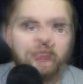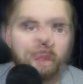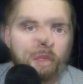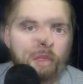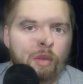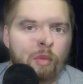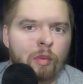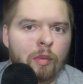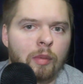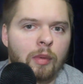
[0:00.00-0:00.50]

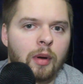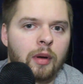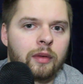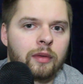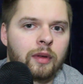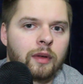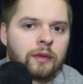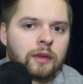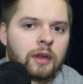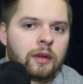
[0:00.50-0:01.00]
Super Bowl
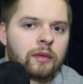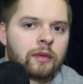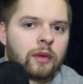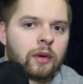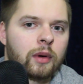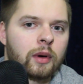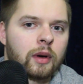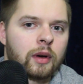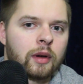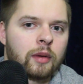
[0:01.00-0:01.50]

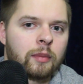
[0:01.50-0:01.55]
54,